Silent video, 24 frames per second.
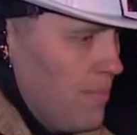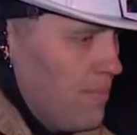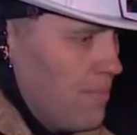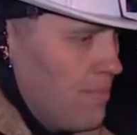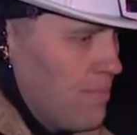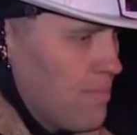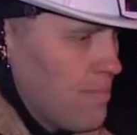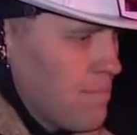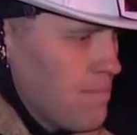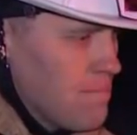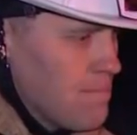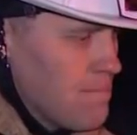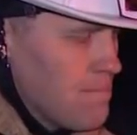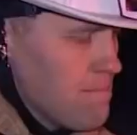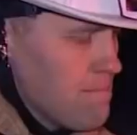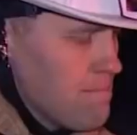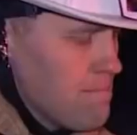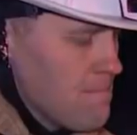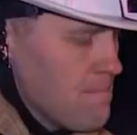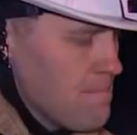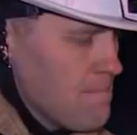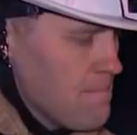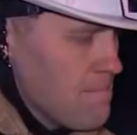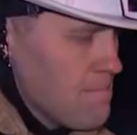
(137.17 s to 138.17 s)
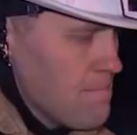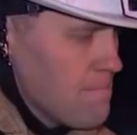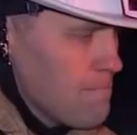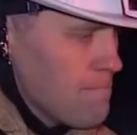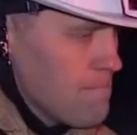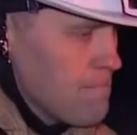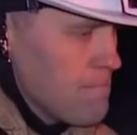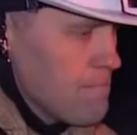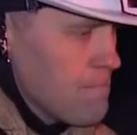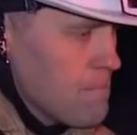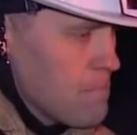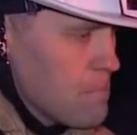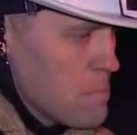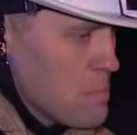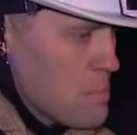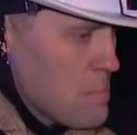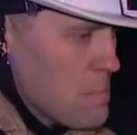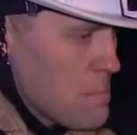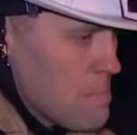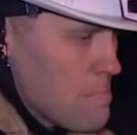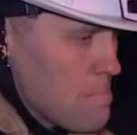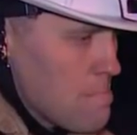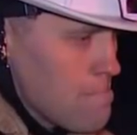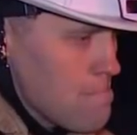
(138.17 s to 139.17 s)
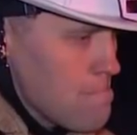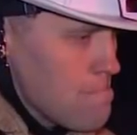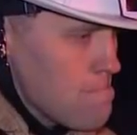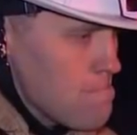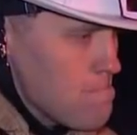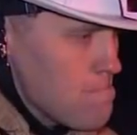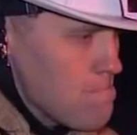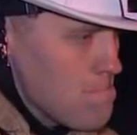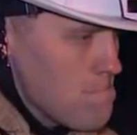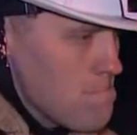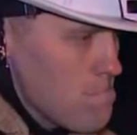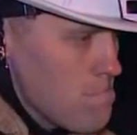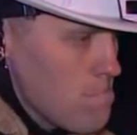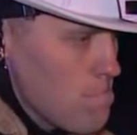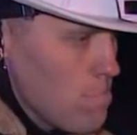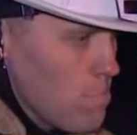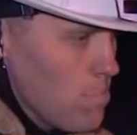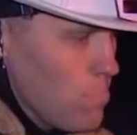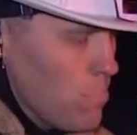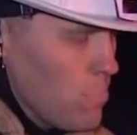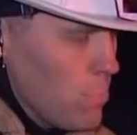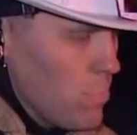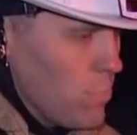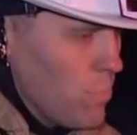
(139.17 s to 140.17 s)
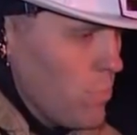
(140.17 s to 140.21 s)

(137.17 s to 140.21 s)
And I imagine this is probably a question more for police, or, or do,